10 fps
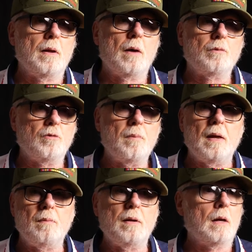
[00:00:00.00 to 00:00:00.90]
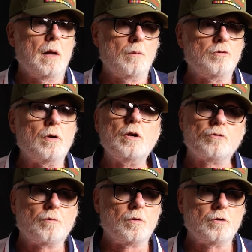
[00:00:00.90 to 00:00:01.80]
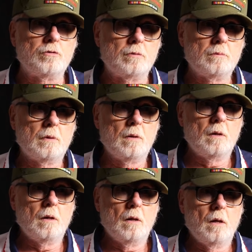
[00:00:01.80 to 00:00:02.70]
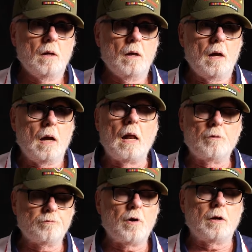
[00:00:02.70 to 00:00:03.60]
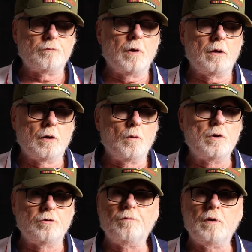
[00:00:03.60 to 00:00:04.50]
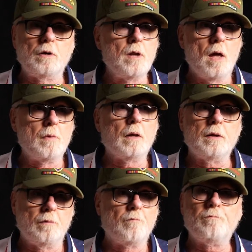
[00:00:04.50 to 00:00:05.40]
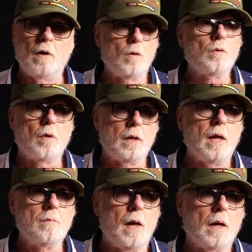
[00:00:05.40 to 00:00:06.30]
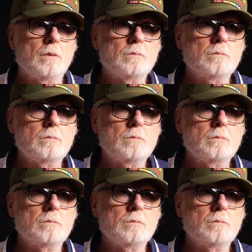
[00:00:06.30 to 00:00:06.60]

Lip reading: I was the baby and I was an introvert. And I frankly went to Vietnam not giving a fuck whether I came back.